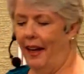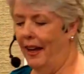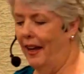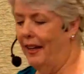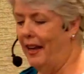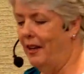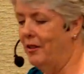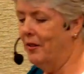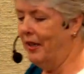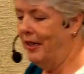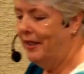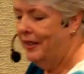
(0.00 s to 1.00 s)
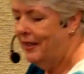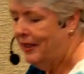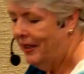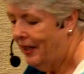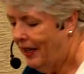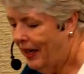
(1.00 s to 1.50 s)
And
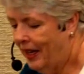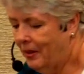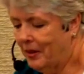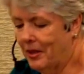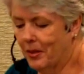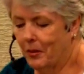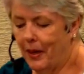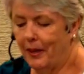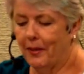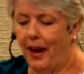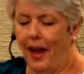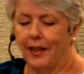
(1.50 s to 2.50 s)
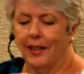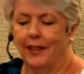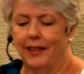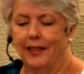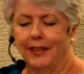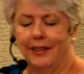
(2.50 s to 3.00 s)
Henry's the white rat.
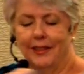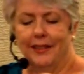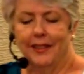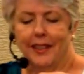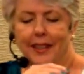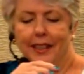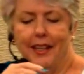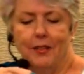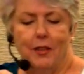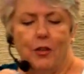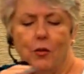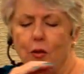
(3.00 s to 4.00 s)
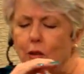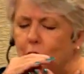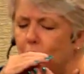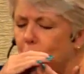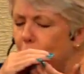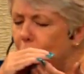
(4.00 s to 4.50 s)
Hi, Henry. Oh, you're
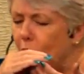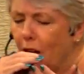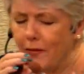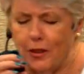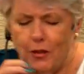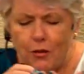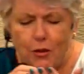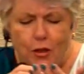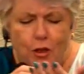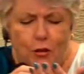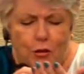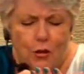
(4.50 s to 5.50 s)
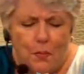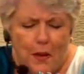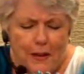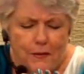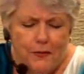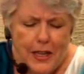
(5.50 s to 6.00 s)
so soft. And those cute little
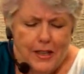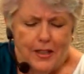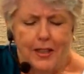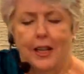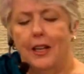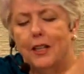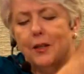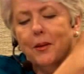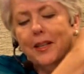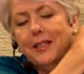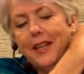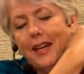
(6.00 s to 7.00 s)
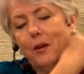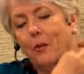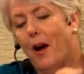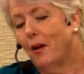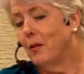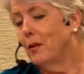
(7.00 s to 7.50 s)
pink feet. You want to take a
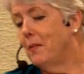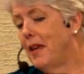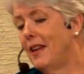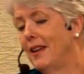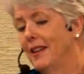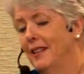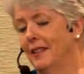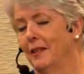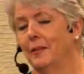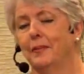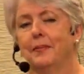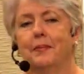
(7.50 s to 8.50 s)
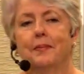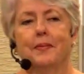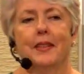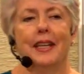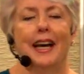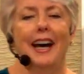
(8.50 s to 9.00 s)
walk with me?
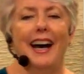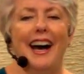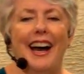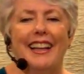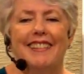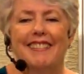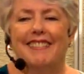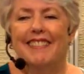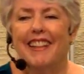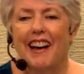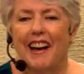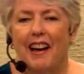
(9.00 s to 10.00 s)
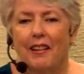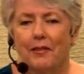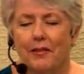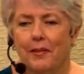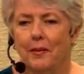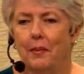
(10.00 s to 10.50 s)
I love
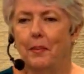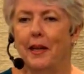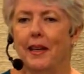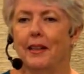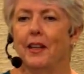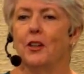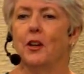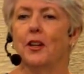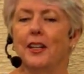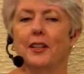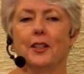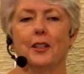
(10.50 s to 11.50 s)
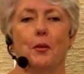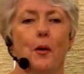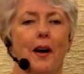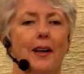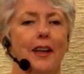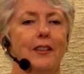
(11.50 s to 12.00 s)
being the nerdy girl
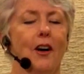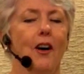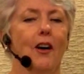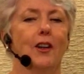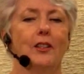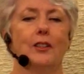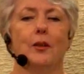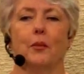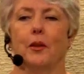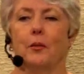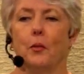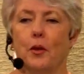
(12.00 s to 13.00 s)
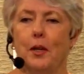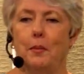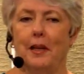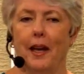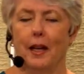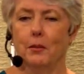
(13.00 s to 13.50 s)
walking the halls with
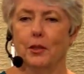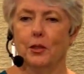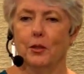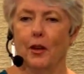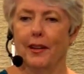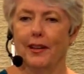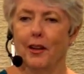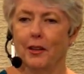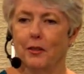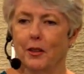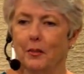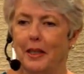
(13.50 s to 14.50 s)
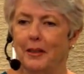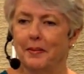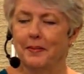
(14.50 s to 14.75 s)
creepy animals crawling all over me.